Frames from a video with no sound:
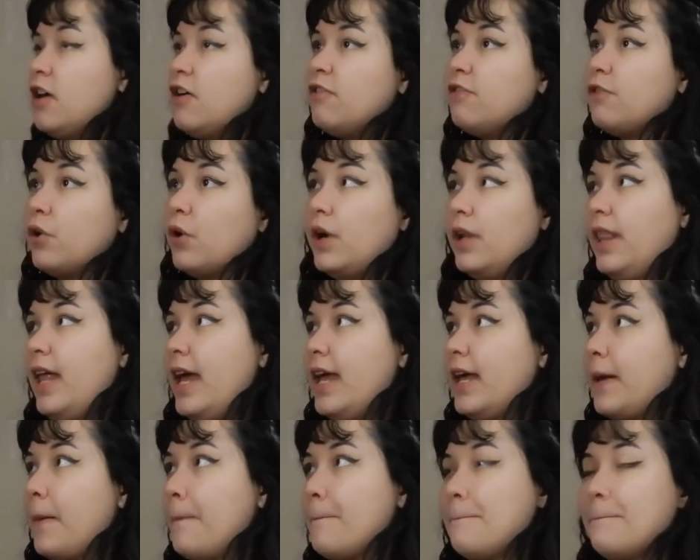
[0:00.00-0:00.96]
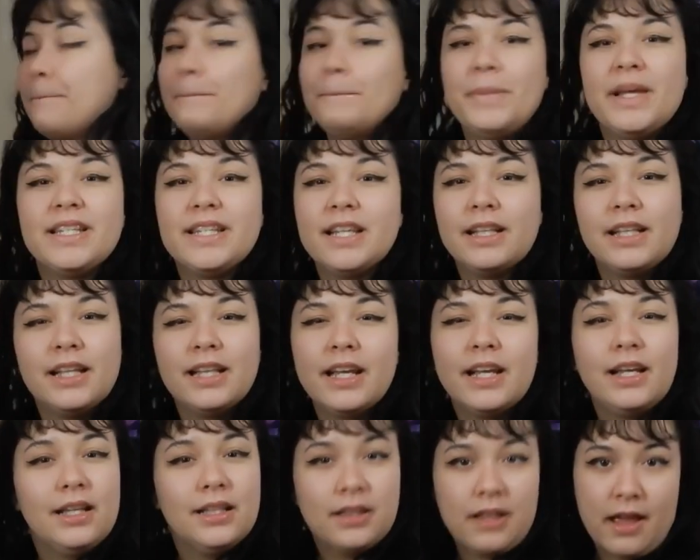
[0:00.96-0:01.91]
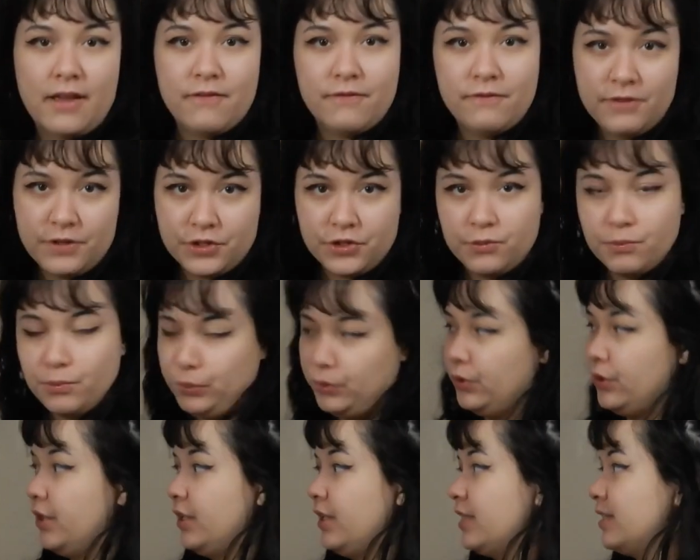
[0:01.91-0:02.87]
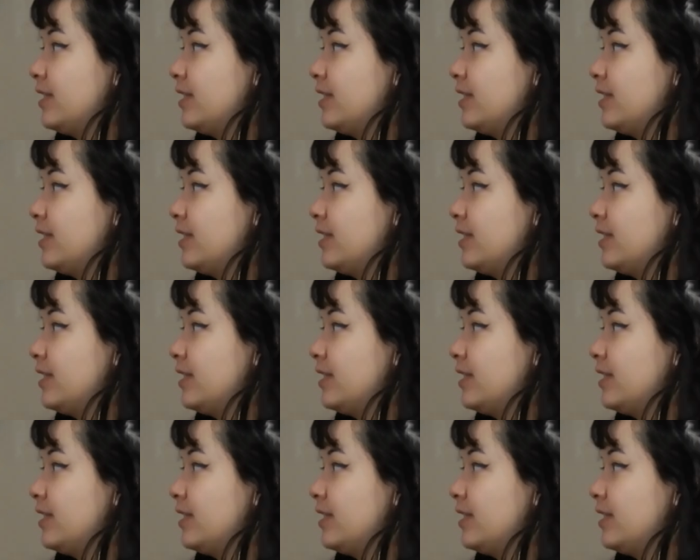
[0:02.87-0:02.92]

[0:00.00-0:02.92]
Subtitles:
for like basically like a life vision board.